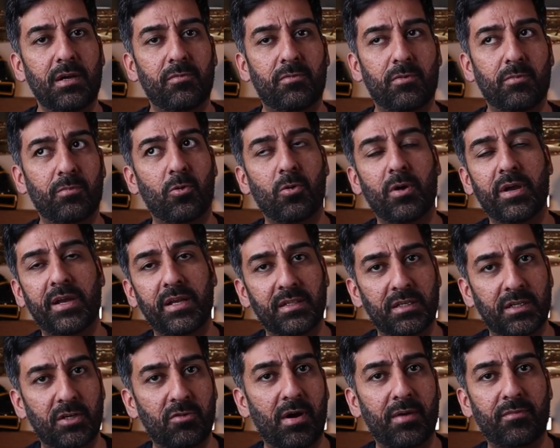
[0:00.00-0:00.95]
from going
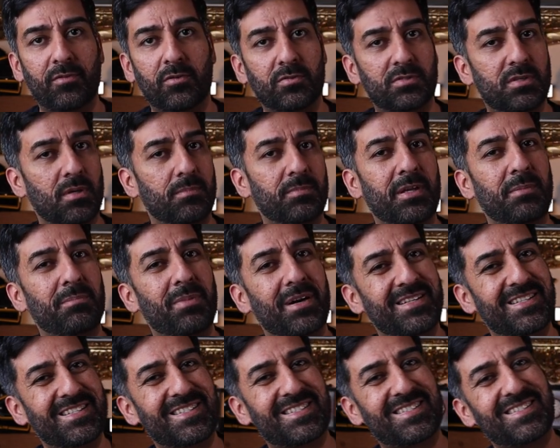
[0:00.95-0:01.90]
in the gravel or something
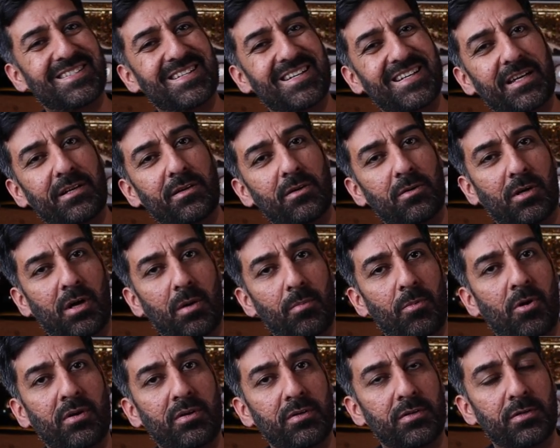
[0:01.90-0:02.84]
by just like, you know,
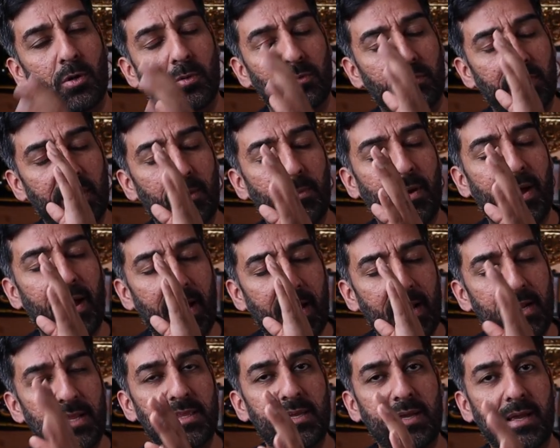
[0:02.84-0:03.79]
come on, don't think about
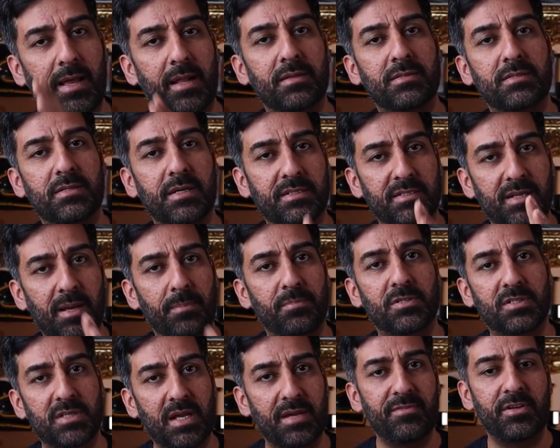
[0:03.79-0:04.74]
anything else
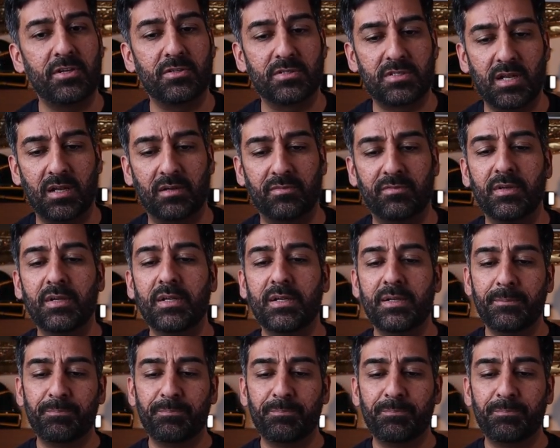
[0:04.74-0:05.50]
except saving yourself.